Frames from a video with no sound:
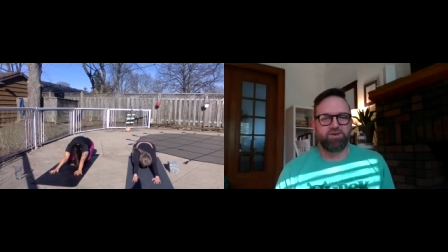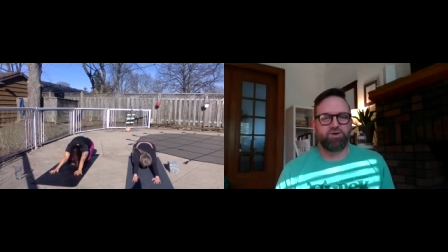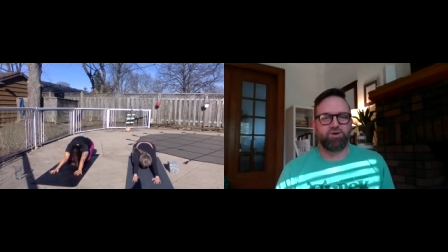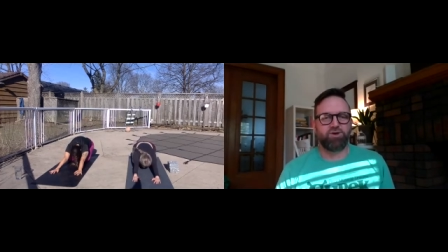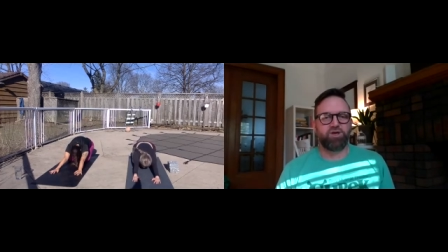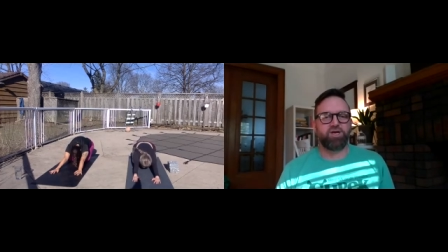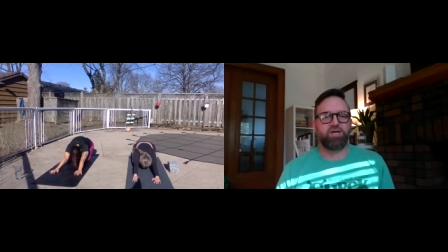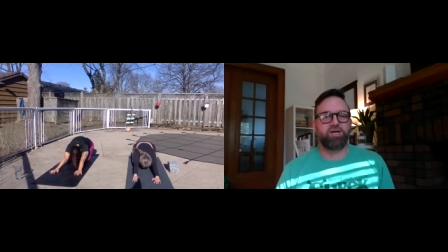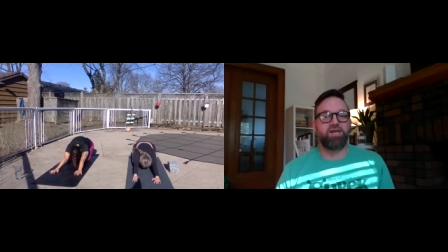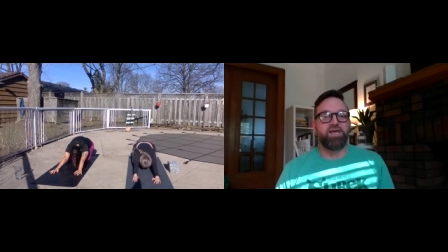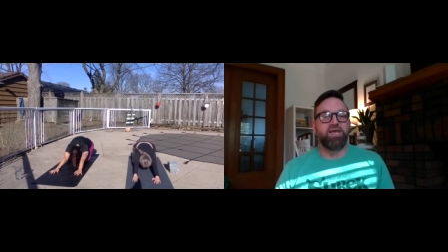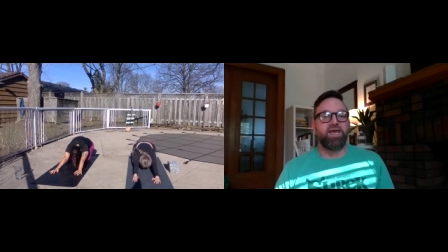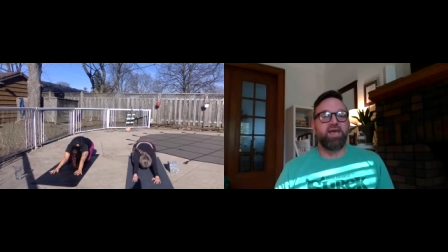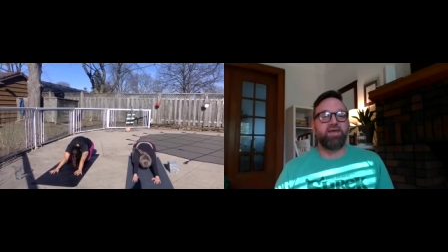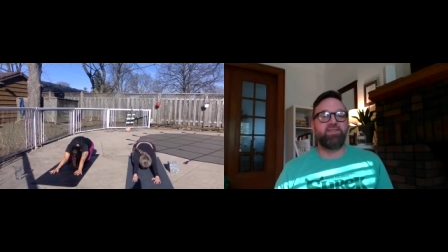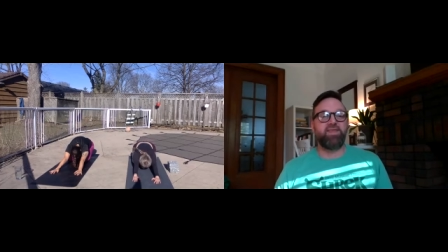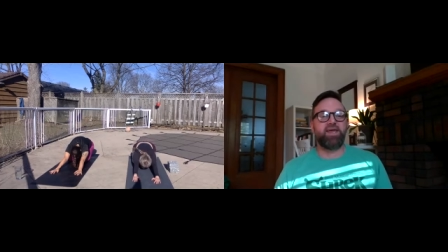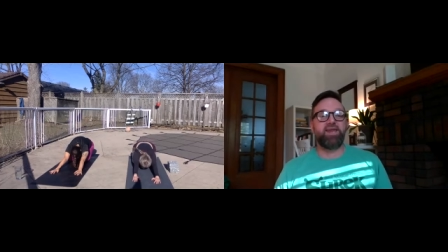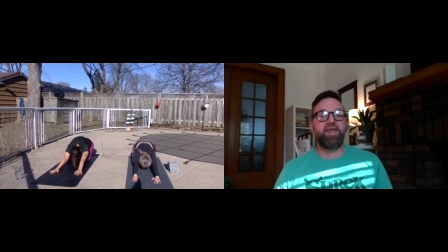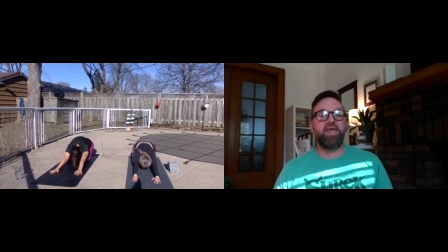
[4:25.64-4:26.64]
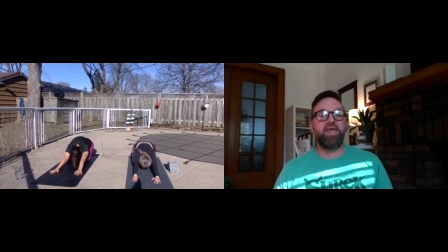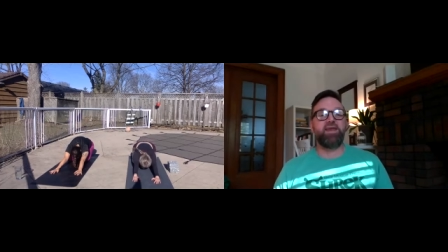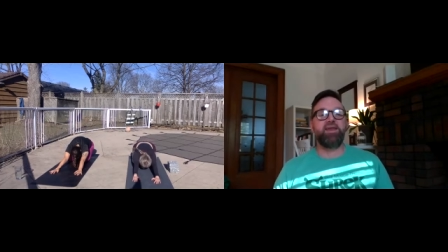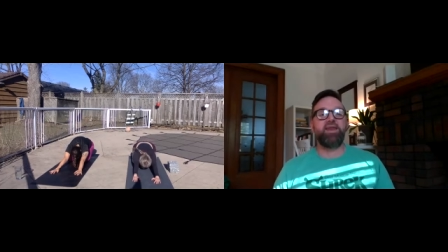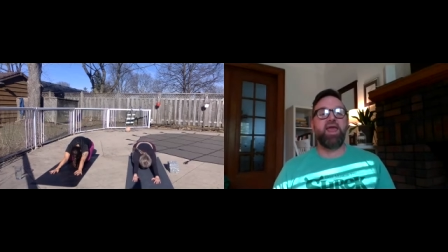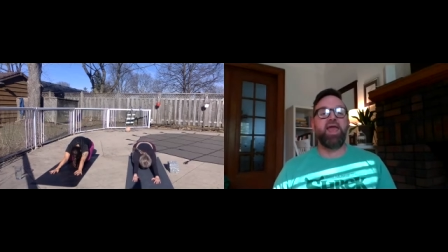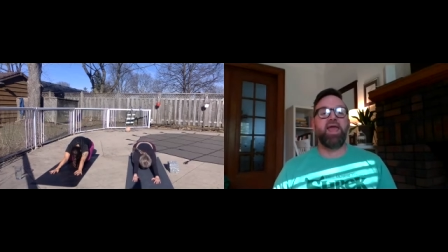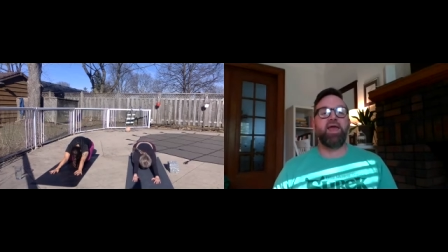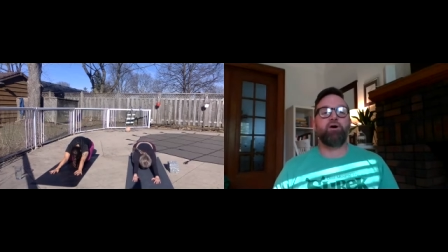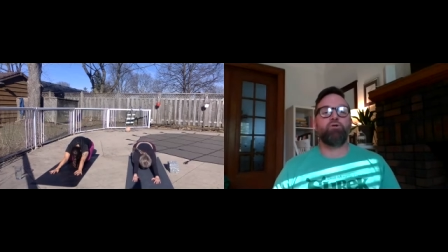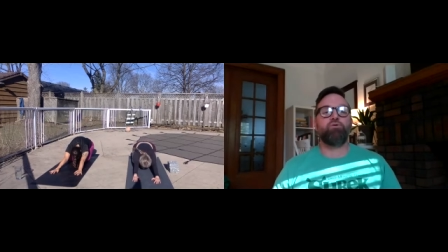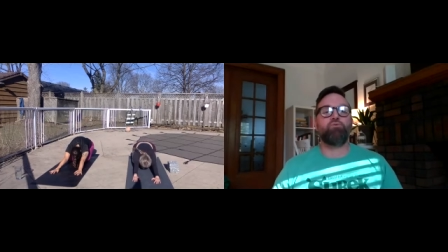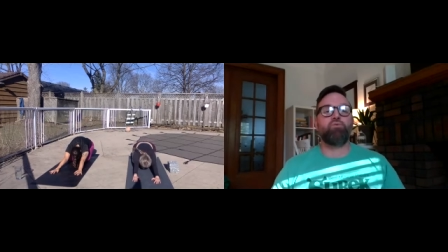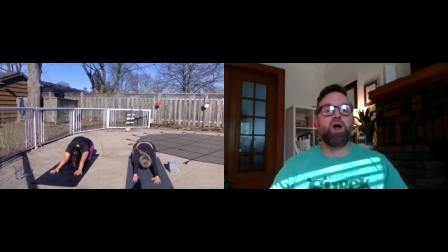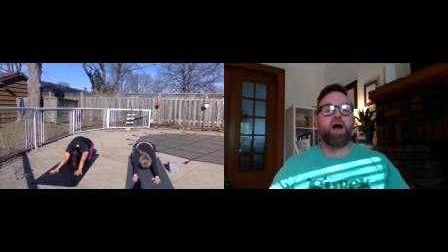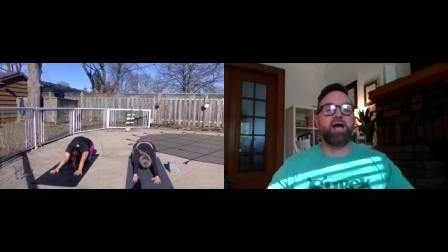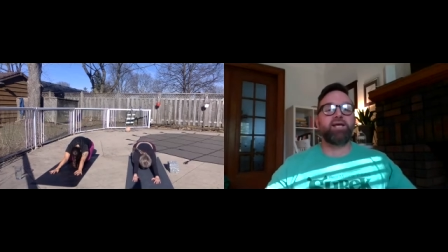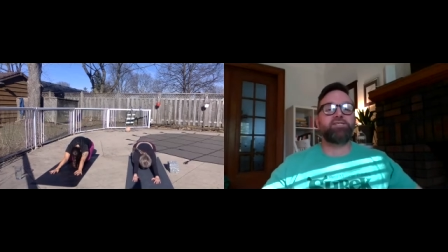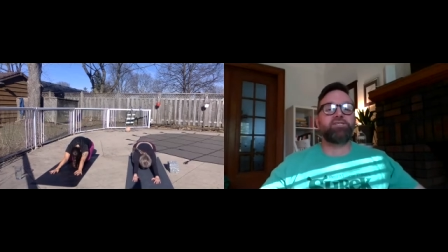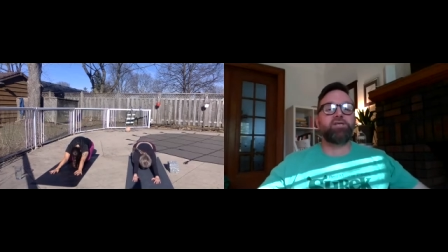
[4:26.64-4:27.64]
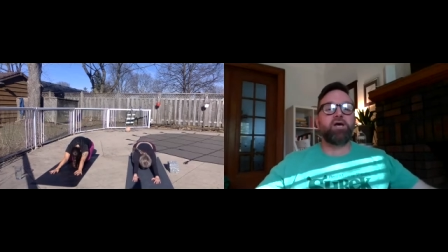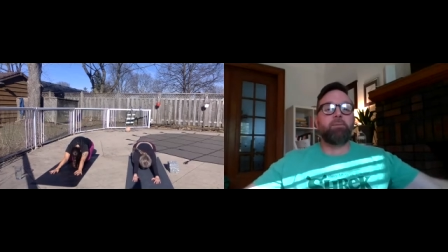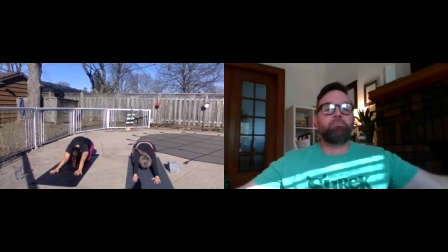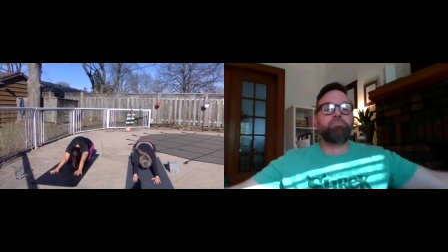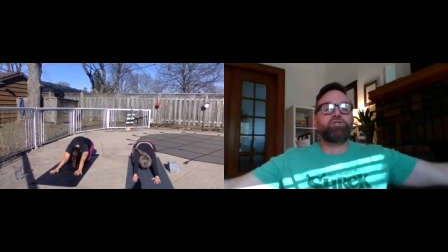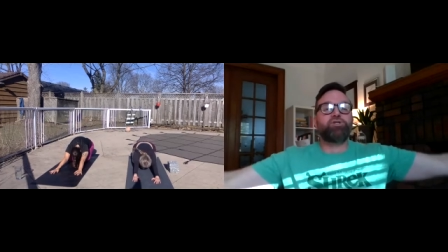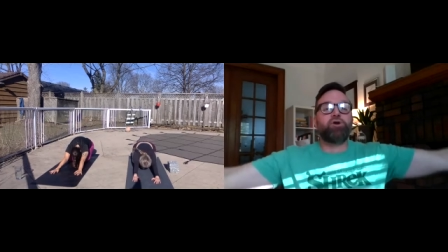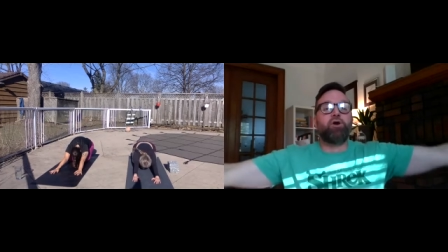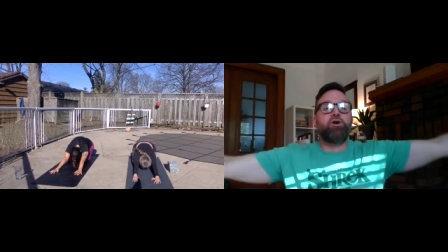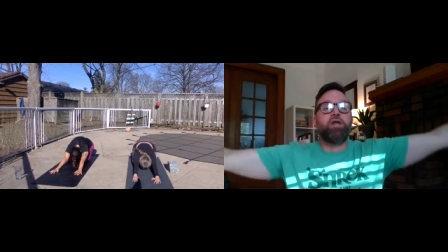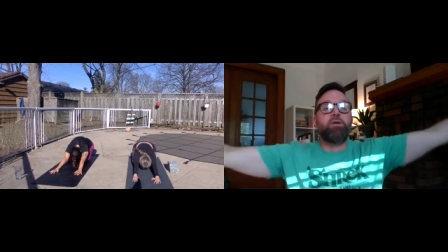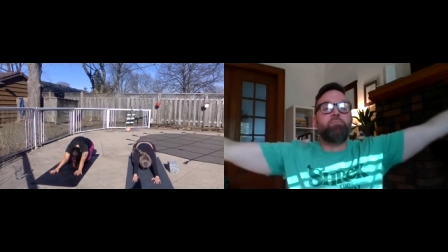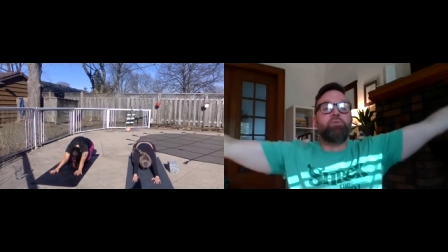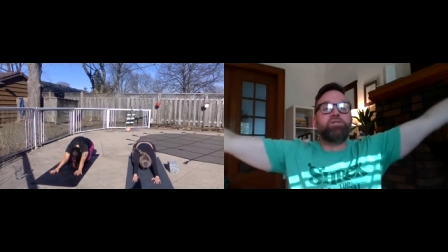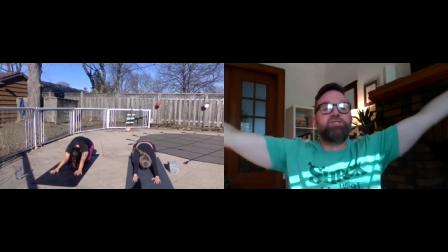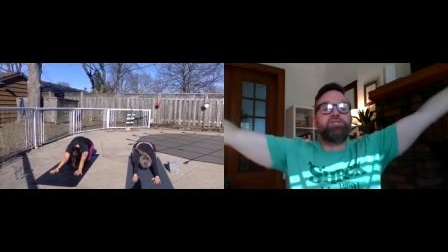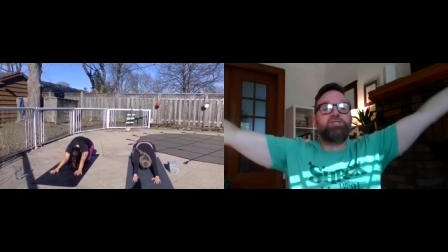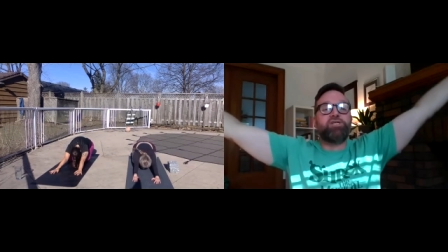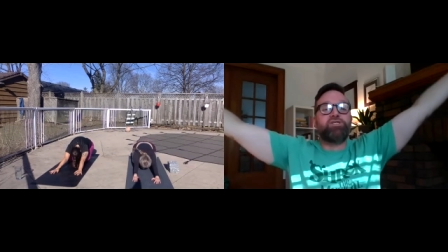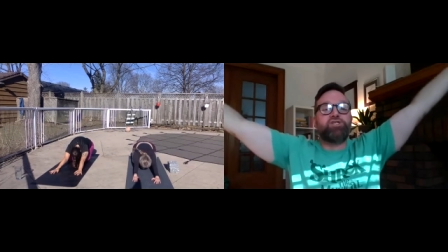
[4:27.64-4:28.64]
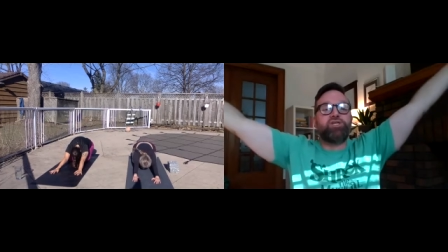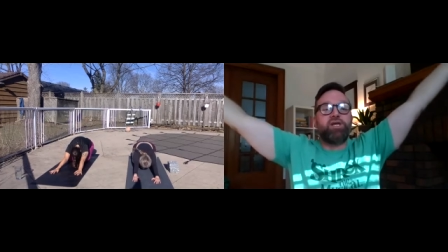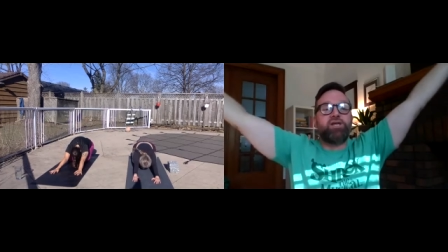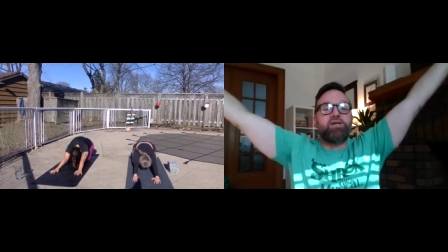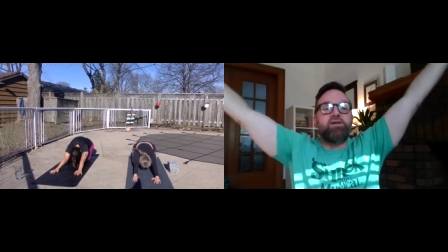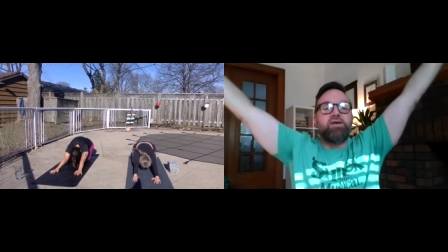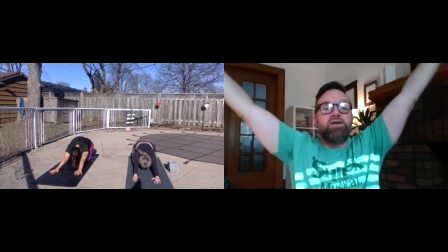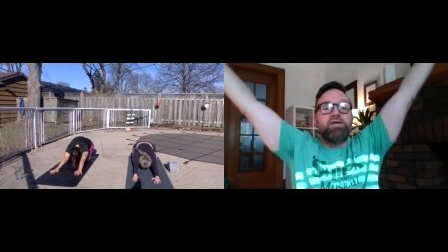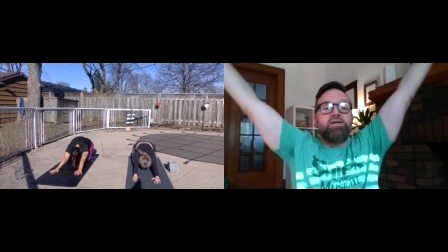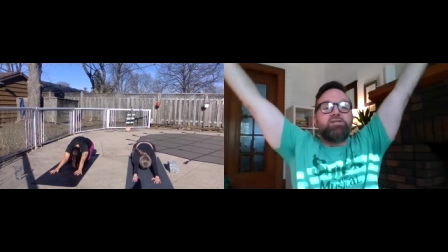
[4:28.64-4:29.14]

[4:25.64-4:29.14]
Good. And then inhale, rise up, starting position.